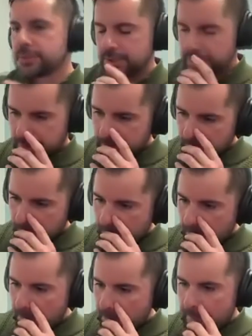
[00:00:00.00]

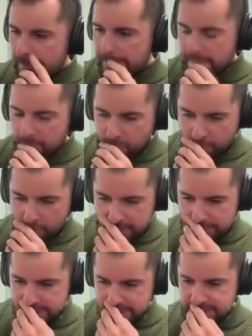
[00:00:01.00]
So
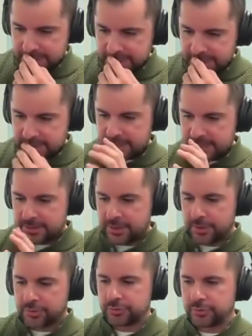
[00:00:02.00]
what I've been seeing in
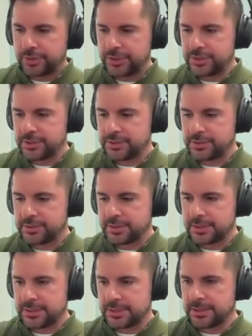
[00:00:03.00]
those regions
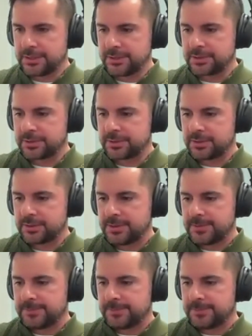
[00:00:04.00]
is